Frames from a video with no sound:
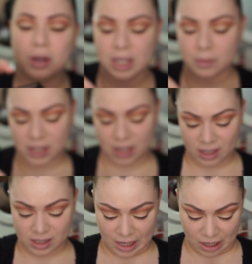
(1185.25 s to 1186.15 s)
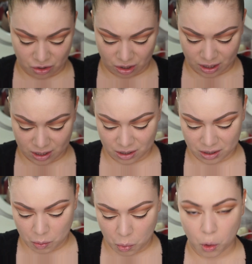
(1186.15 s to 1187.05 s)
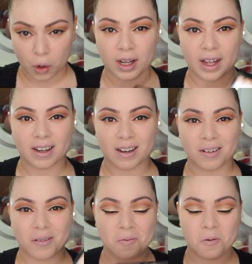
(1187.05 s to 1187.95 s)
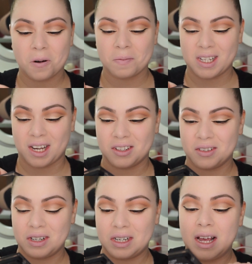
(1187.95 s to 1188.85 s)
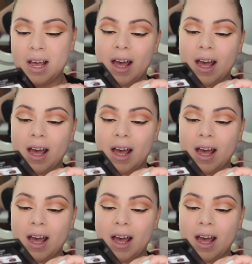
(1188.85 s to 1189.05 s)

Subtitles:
I keep saying it's tangerine because it looks more like a warm tangerine.